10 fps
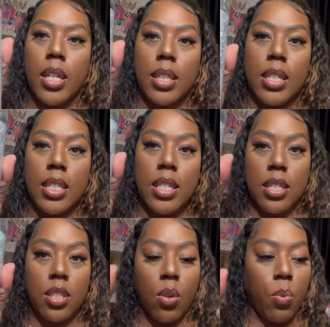This
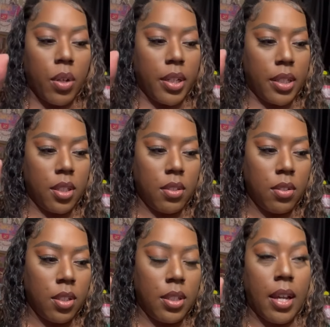is the one
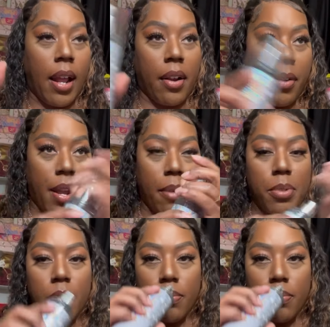that I grabbed.